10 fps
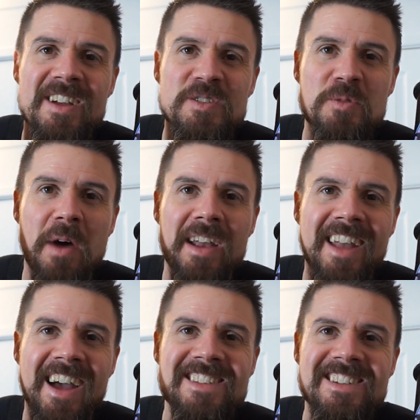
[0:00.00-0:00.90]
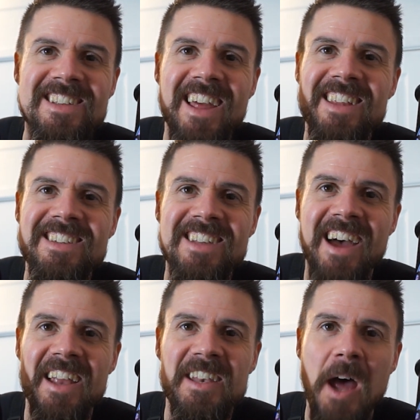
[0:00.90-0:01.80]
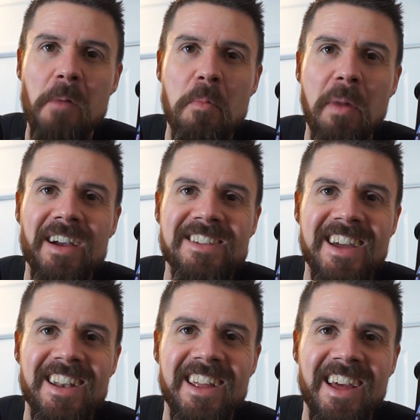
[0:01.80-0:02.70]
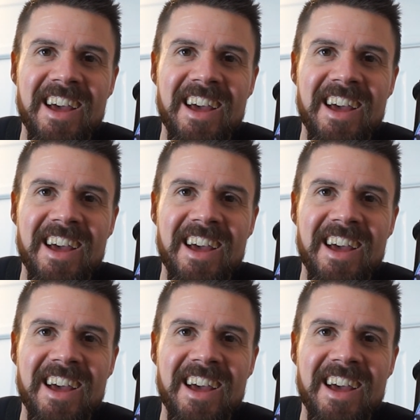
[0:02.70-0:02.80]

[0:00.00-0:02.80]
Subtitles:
to my 1989 Diamondback Ascent